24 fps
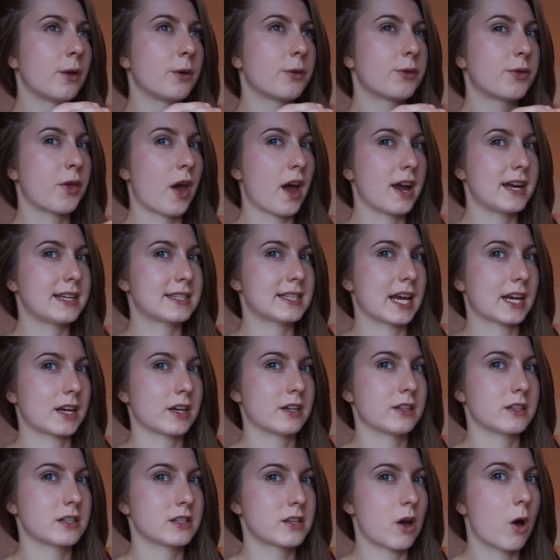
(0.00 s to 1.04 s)
30
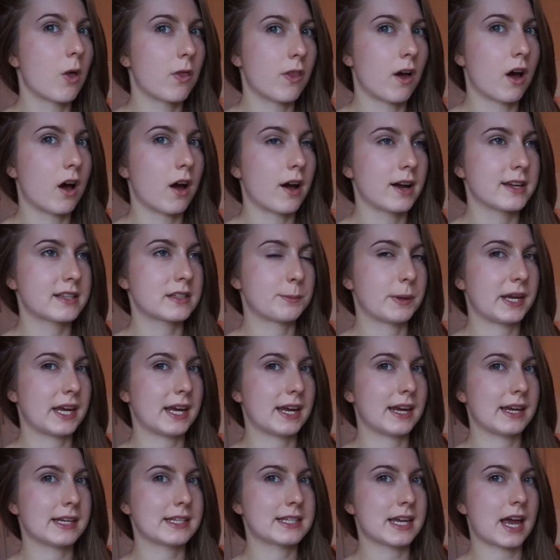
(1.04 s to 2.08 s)
seconds on the high
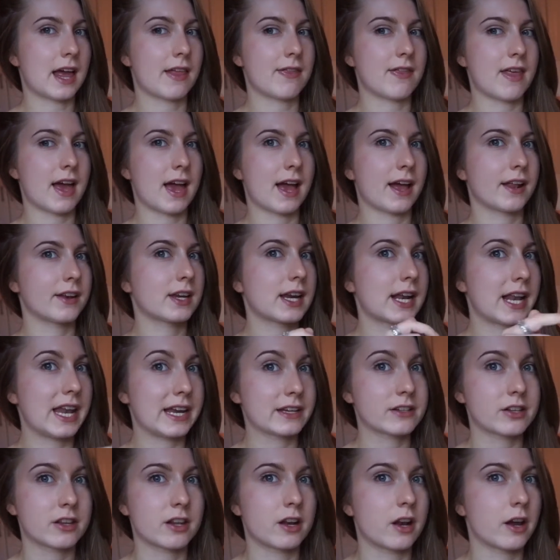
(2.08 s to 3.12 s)
speed and then
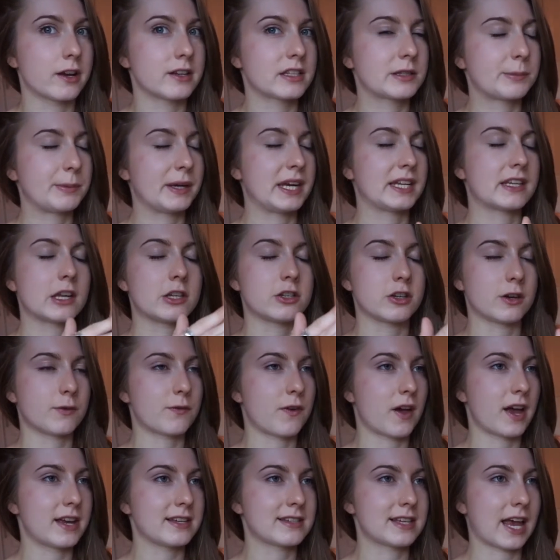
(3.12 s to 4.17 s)
click to the low speed and do
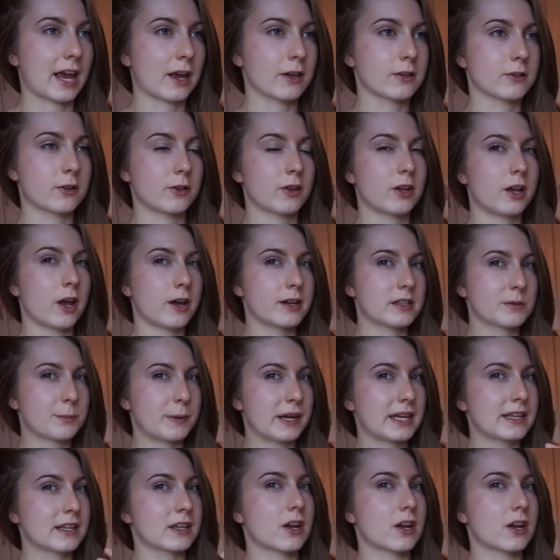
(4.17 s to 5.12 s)
30 seconds on the low speed,